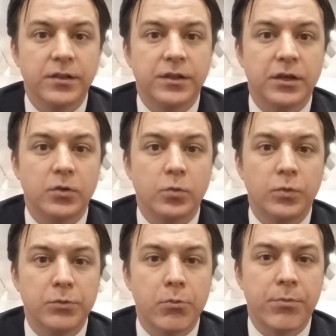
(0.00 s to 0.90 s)
then
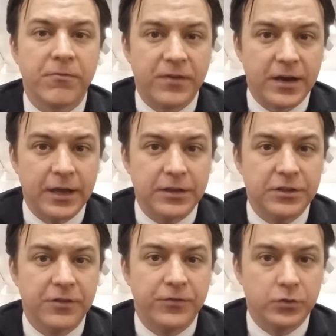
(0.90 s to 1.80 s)
we will
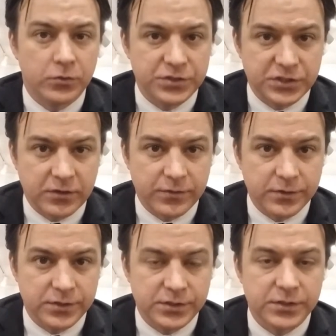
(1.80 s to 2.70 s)
provide the funeral
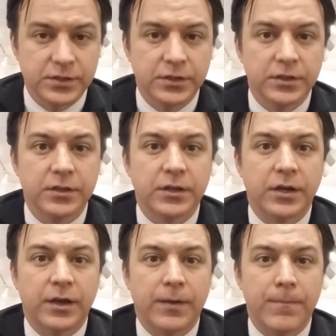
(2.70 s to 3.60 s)
service
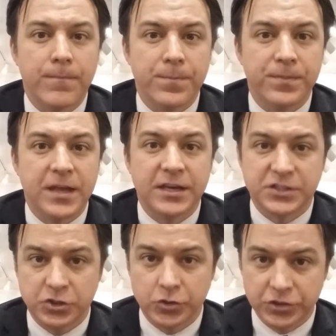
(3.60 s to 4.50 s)
that
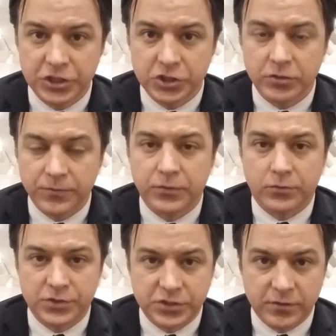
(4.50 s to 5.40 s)
is a traditional
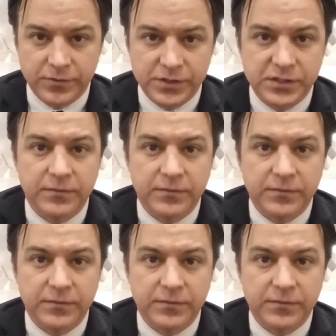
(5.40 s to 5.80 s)
funeral service.